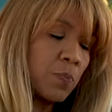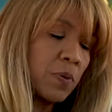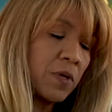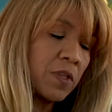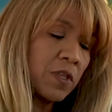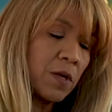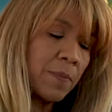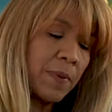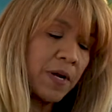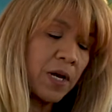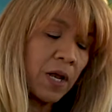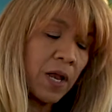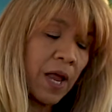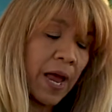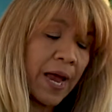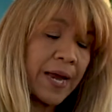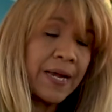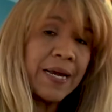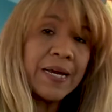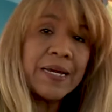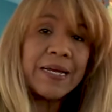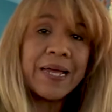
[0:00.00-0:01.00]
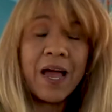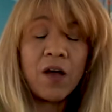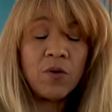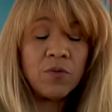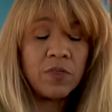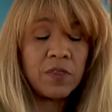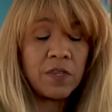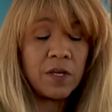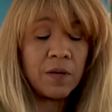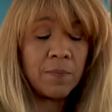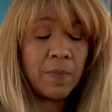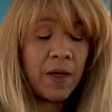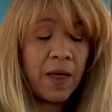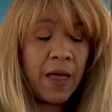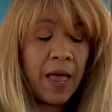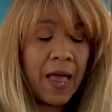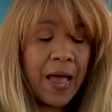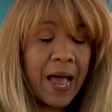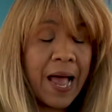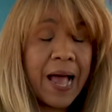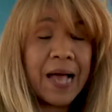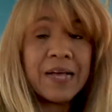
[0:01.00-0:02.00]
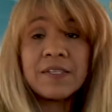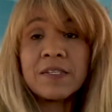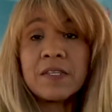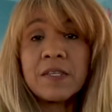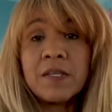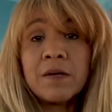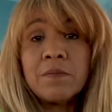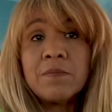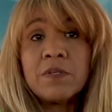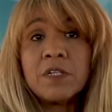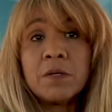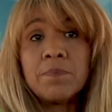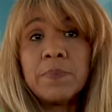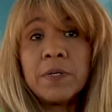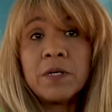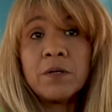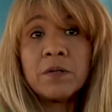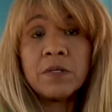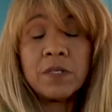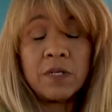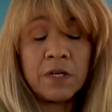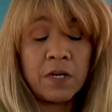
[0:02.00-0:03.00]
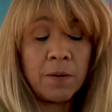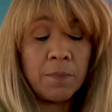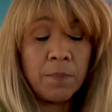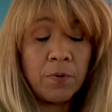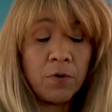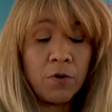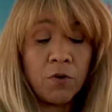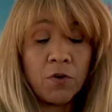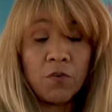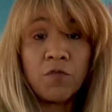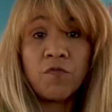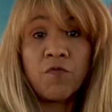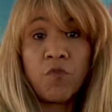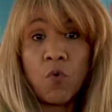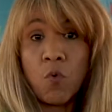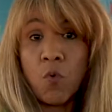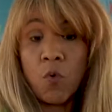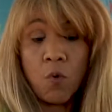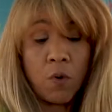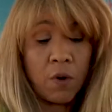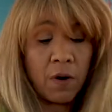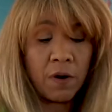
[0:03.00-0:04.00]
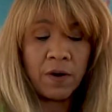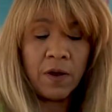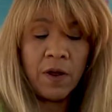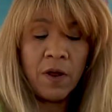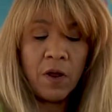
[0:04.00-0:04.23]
put them in a line and count them. Ask them to build the number 4.